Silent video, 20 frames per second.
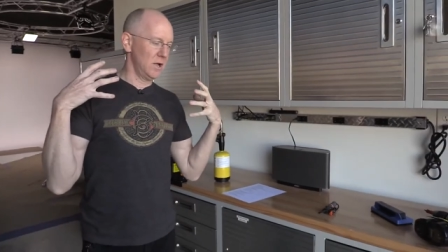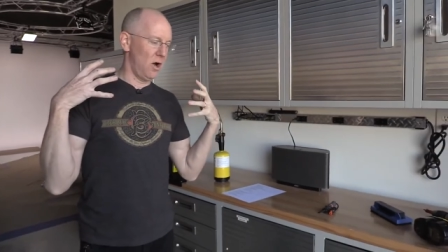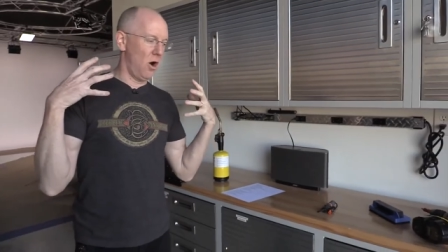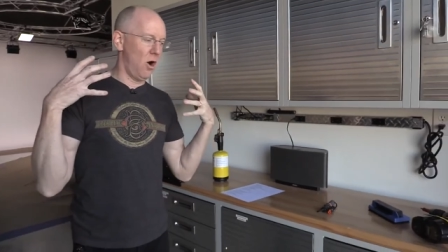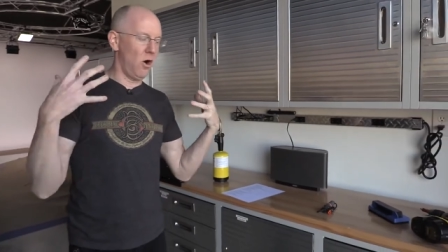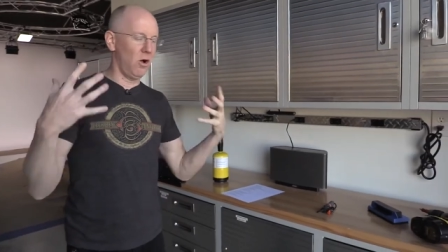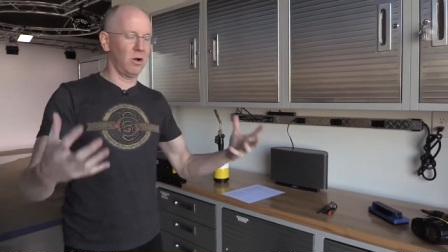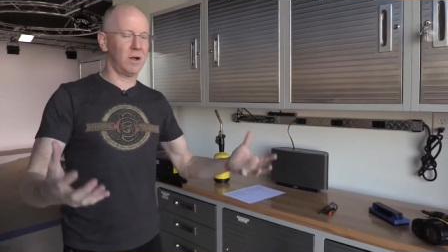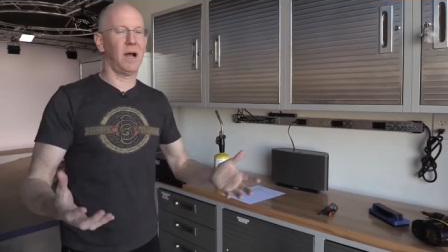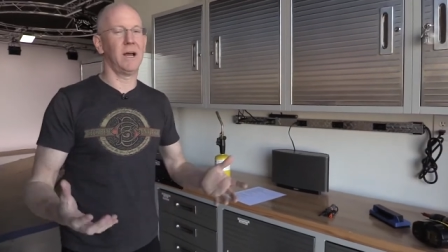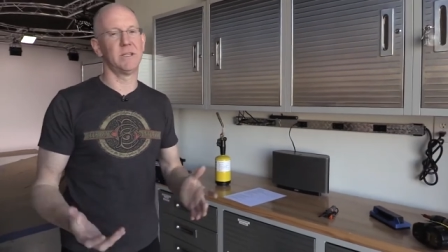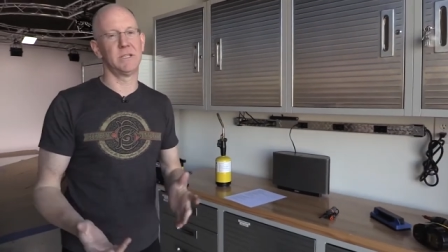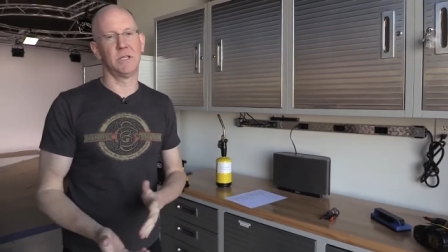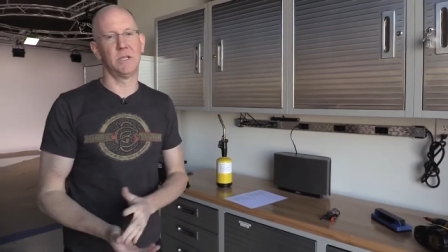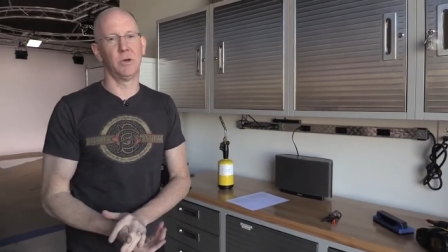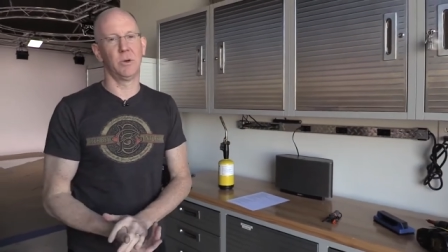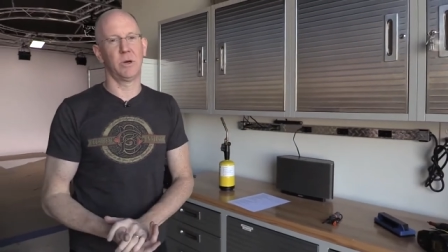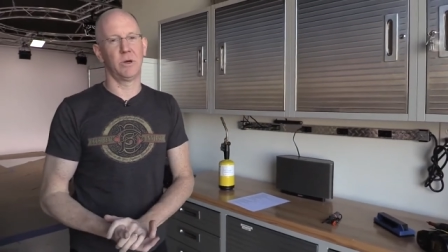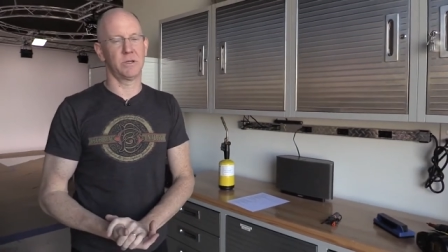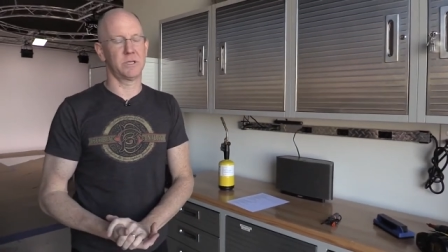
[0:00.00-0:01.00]
all kinds of
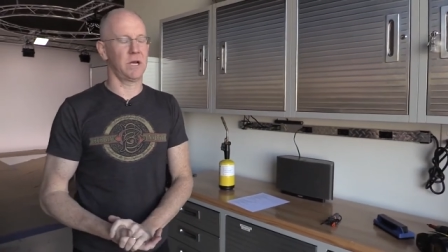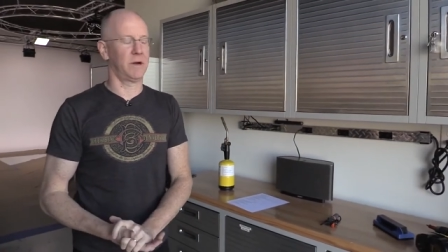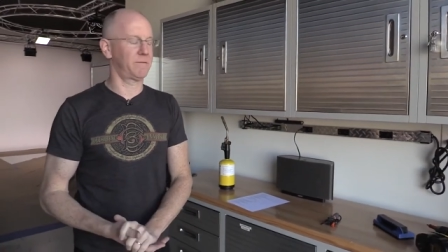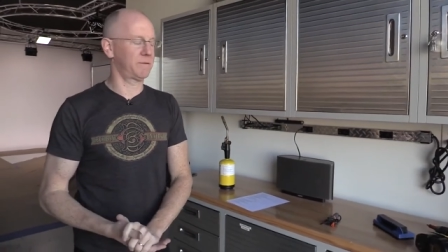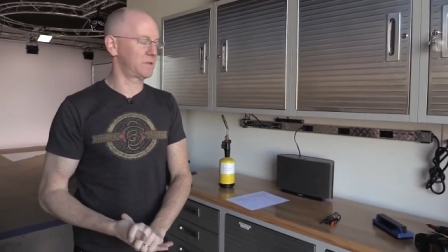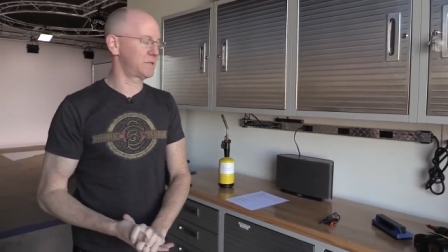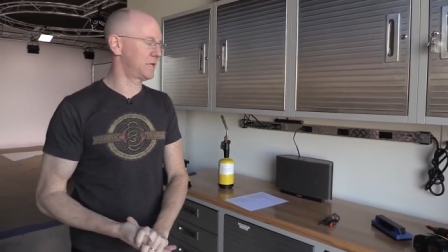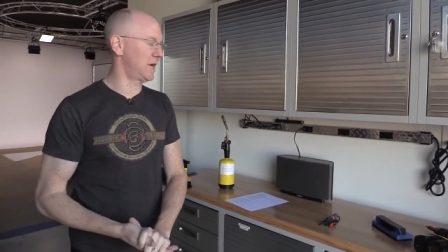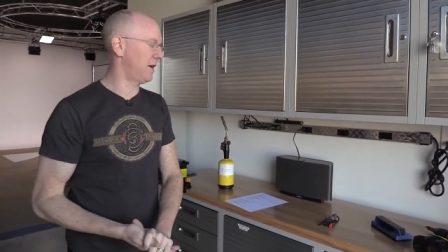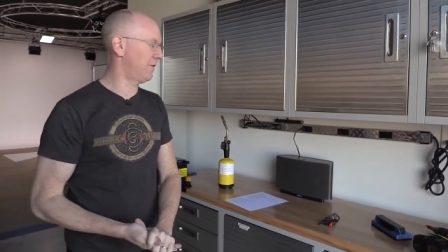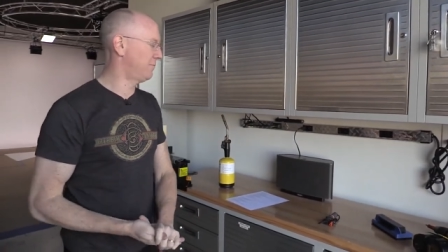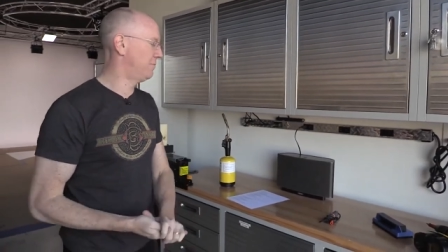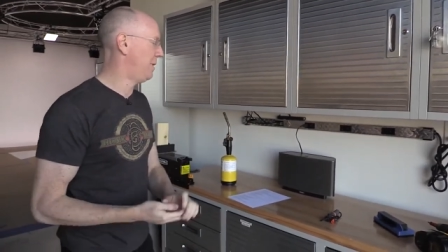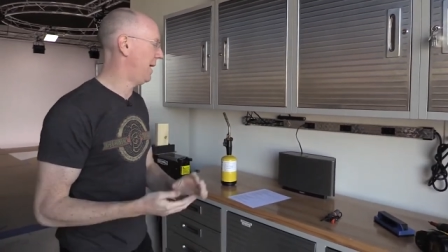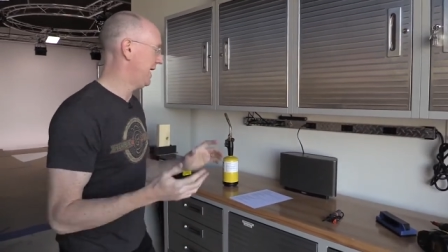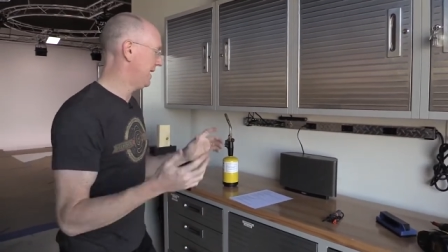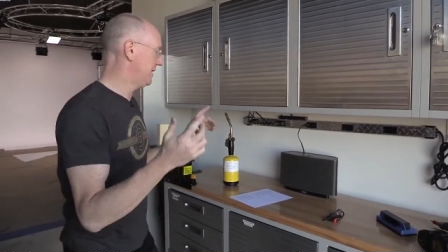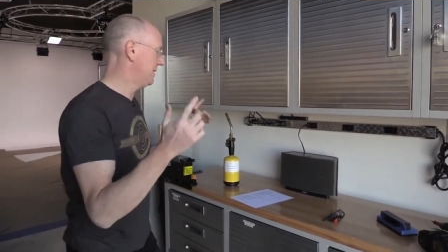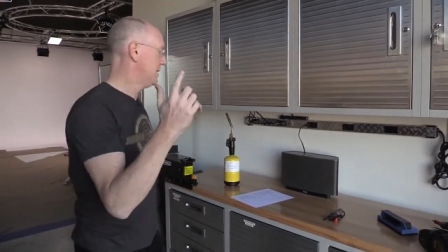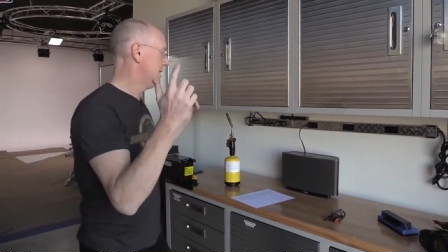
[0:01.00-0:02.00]
do-it-yourselfer stuff,
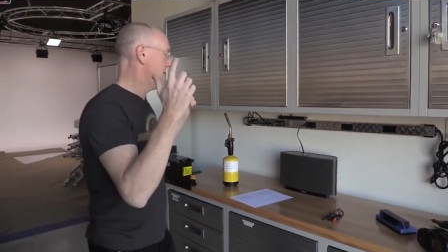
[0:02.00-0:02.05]
but